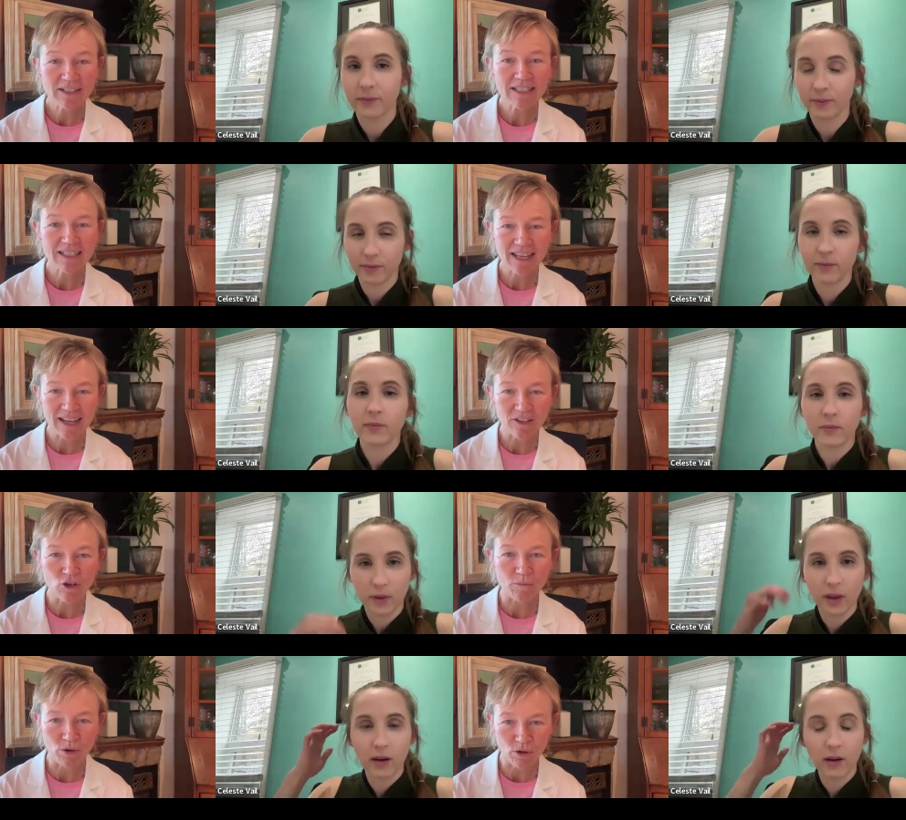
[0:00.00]
Speaker 1: mm-hmm. hard to
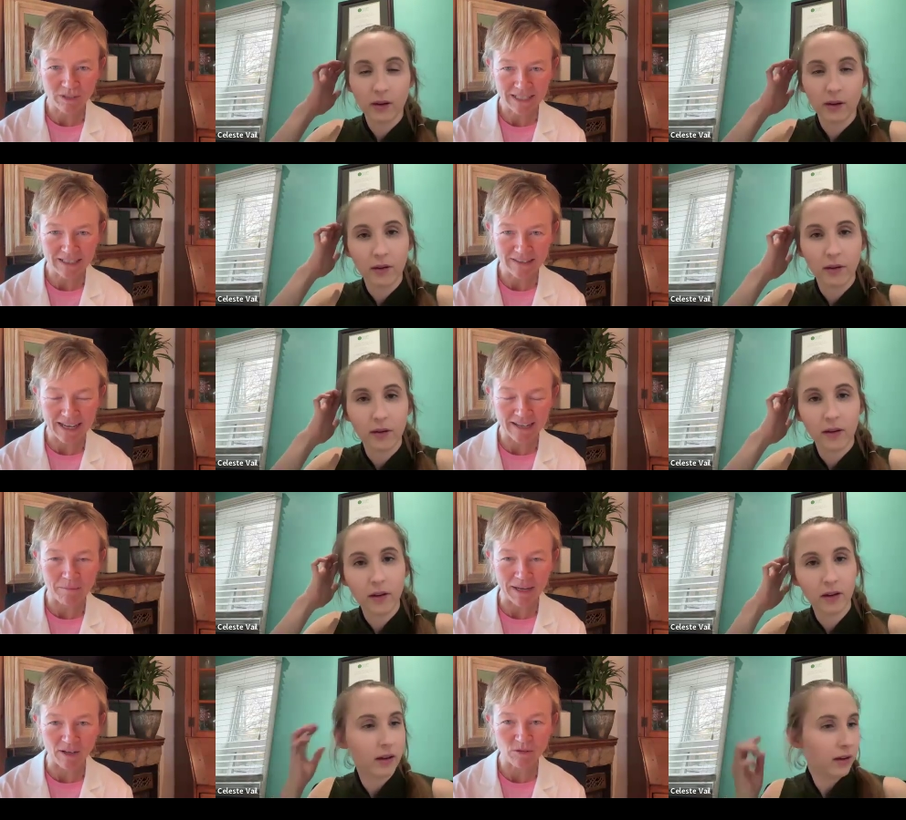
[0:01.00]
get your protein in
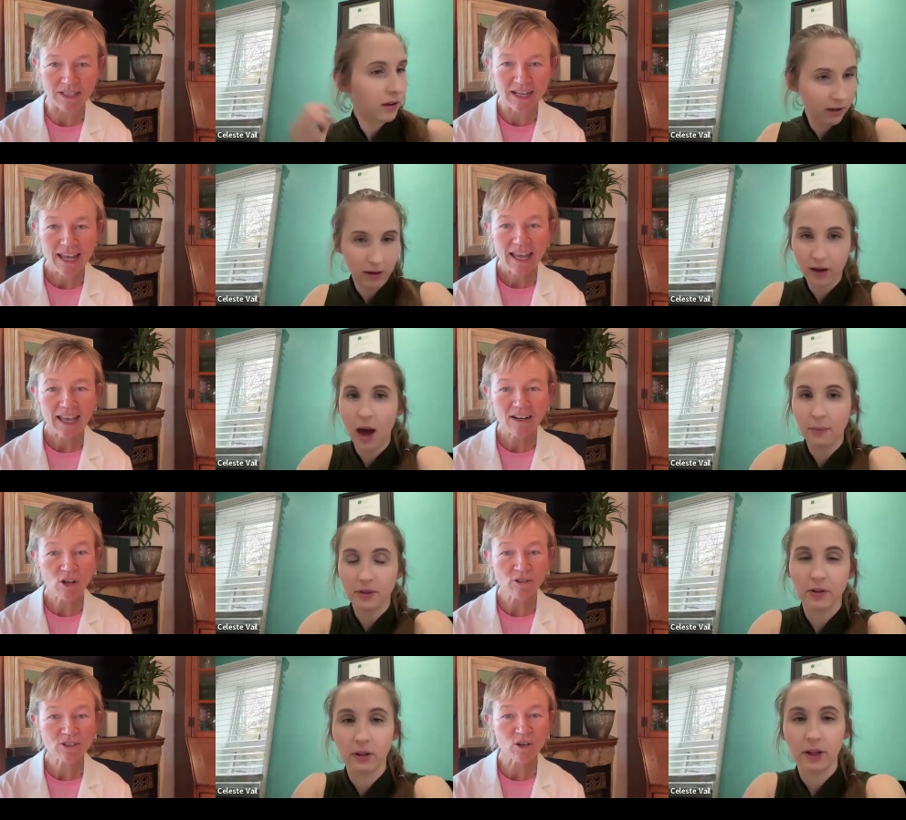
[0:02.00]
that amount. And
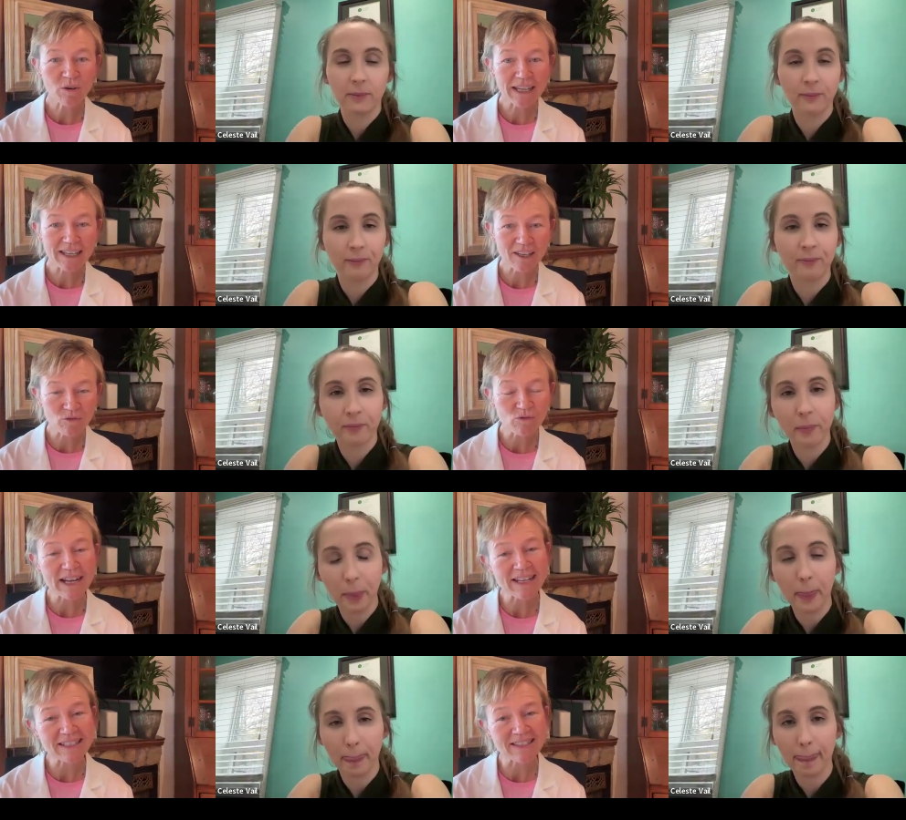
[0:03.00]
also, it can
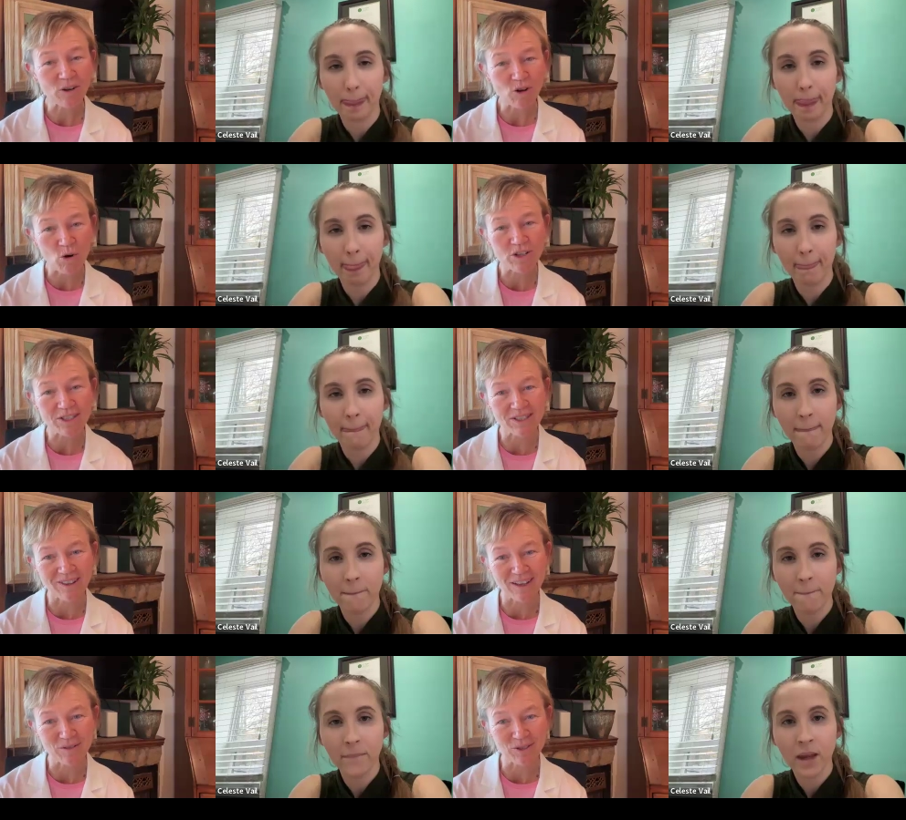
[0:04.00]
raise their
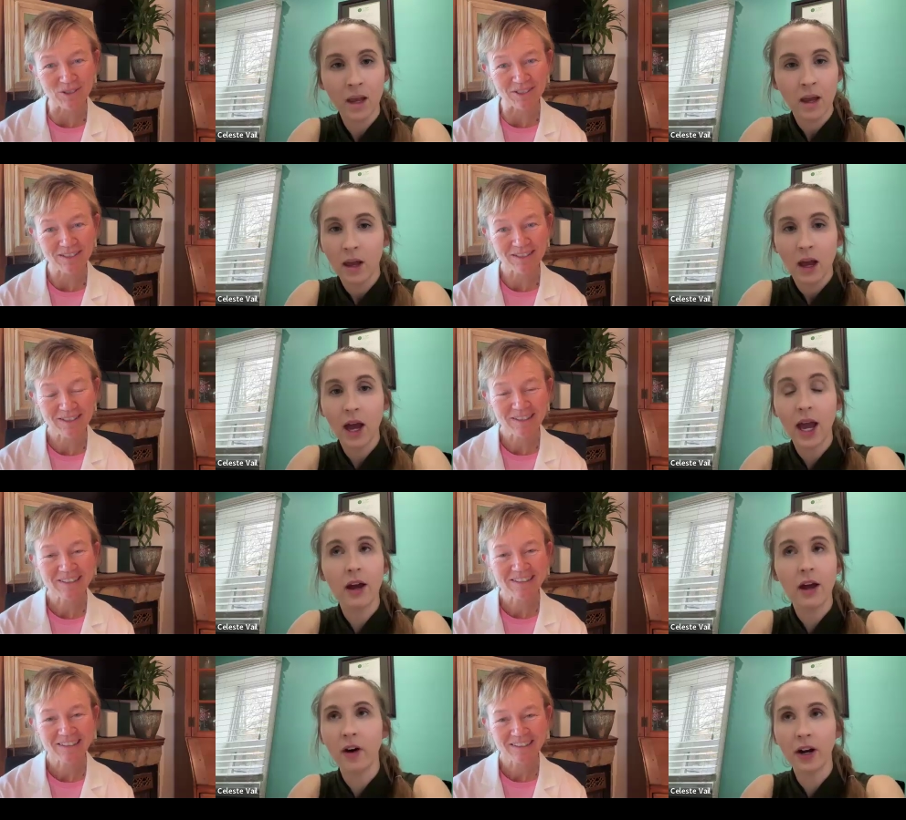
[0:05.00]
cortisol levels.
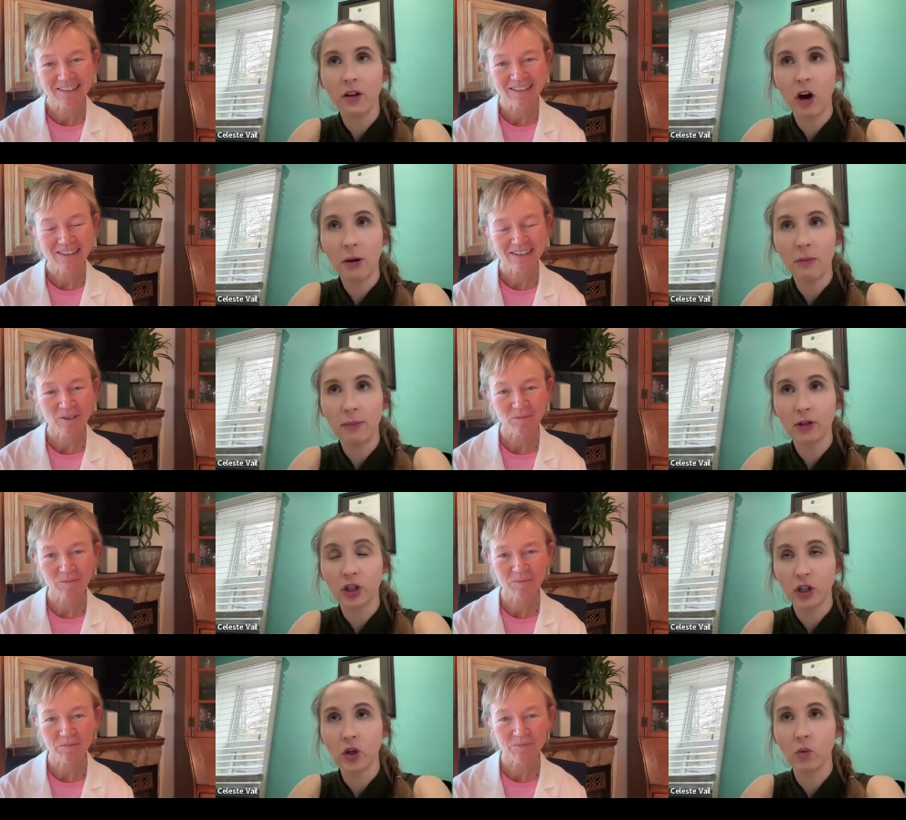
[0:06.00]
Speaker 2: And I find a lot of people
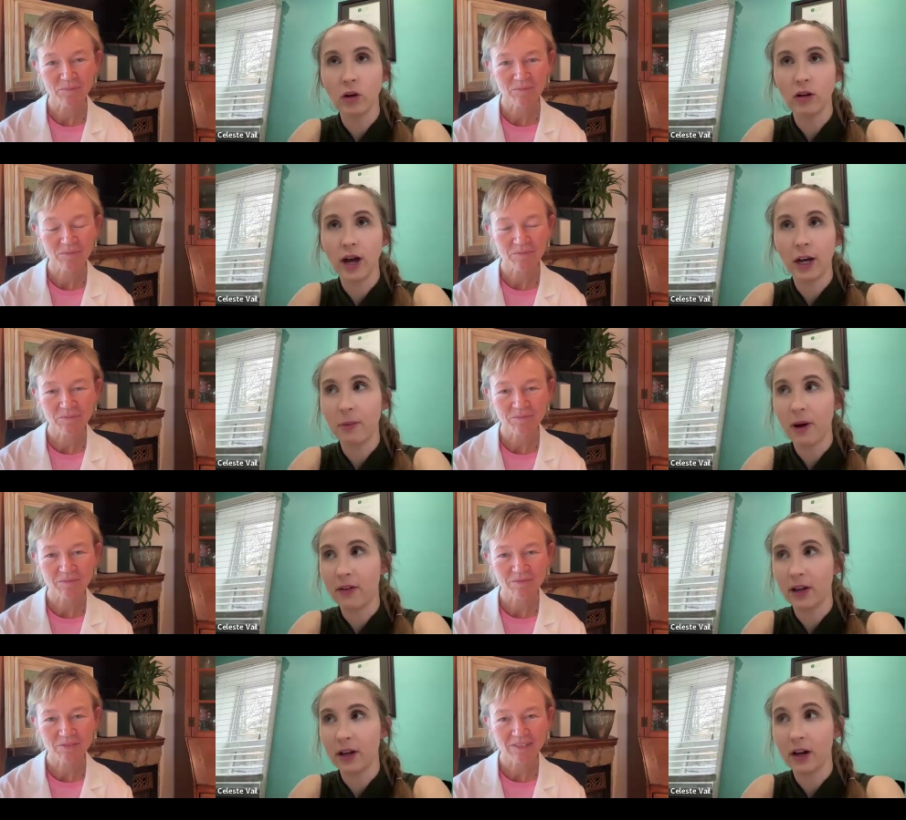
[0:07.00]
too will end up
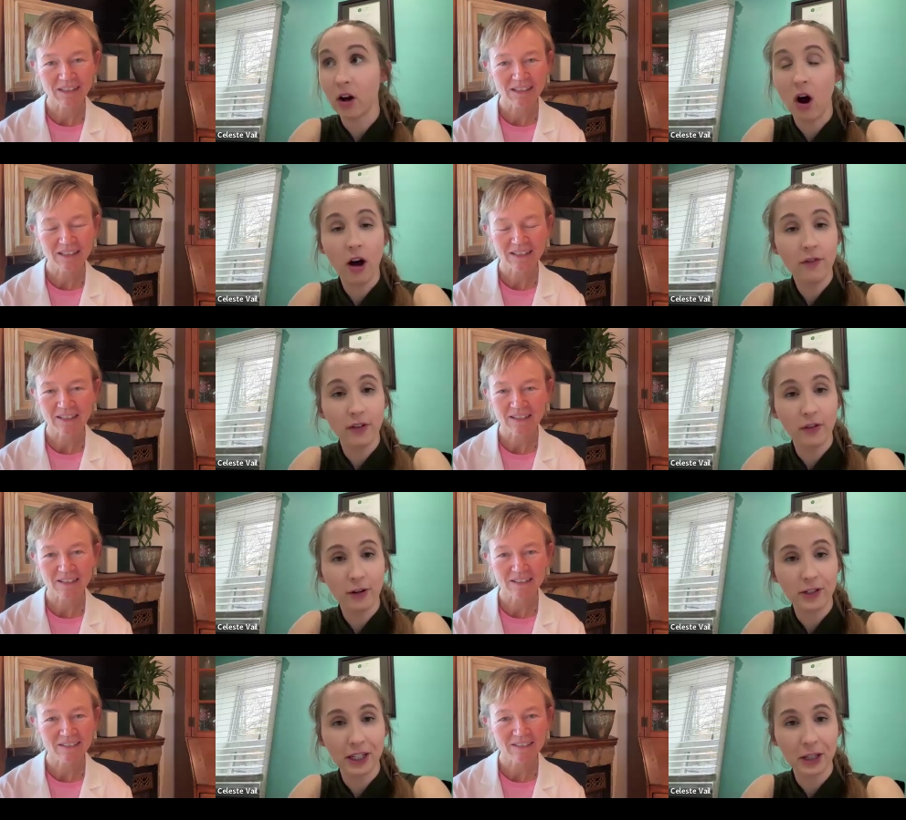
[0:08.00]
having a coffee
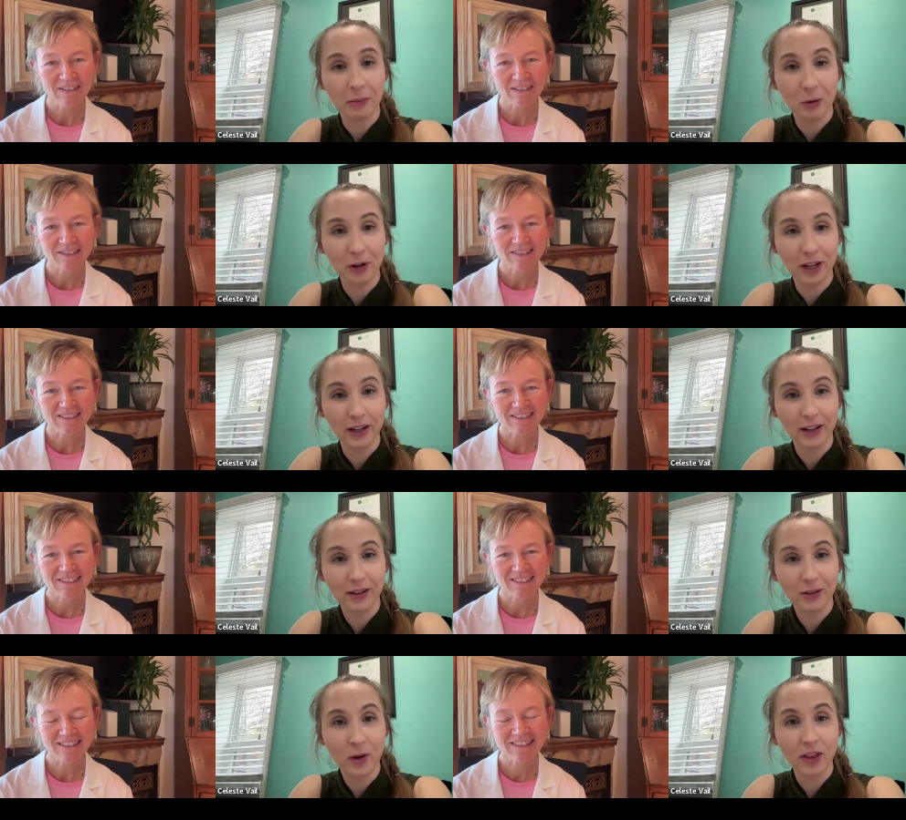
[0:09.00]
first thing in the
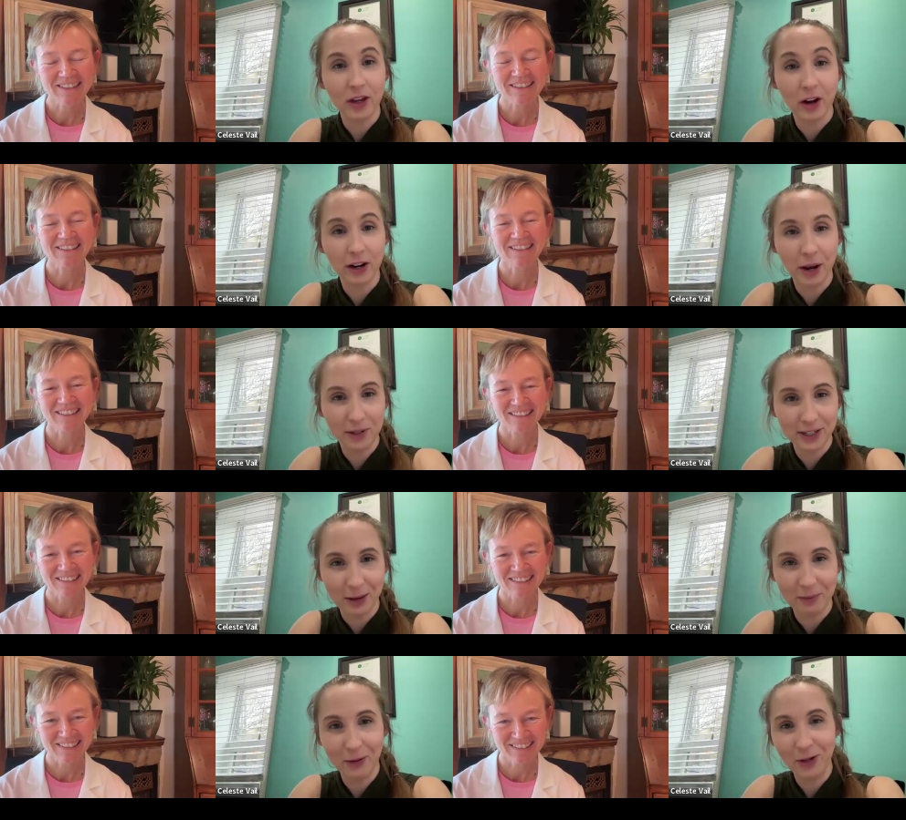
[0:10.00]
morning with on an empty
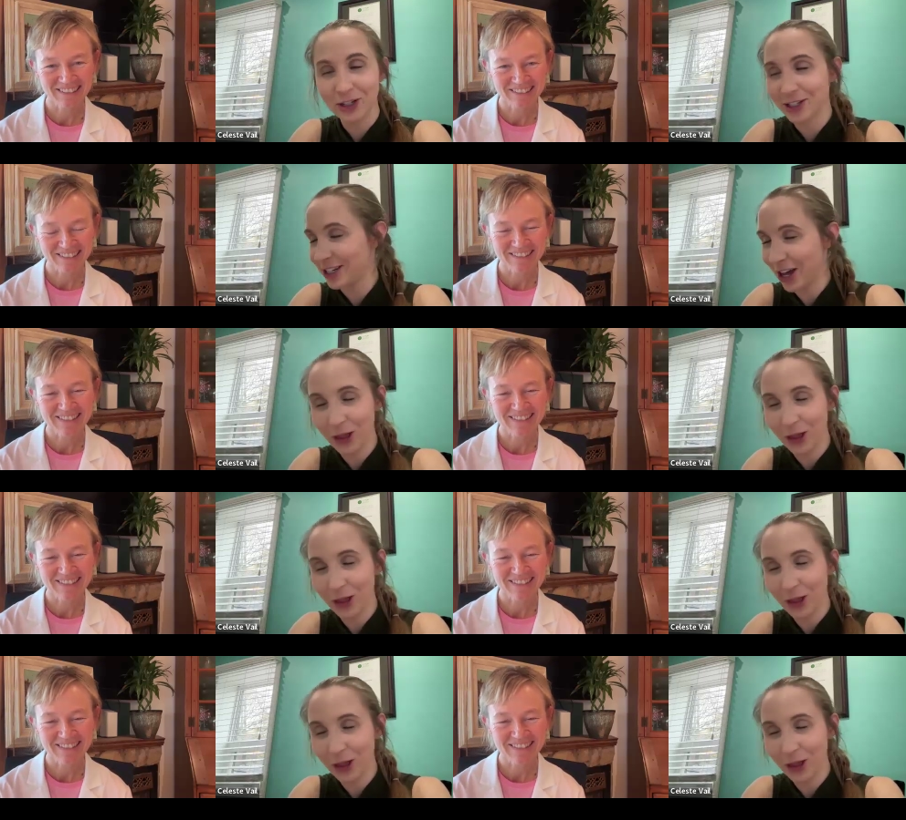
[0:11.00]
stomach, which is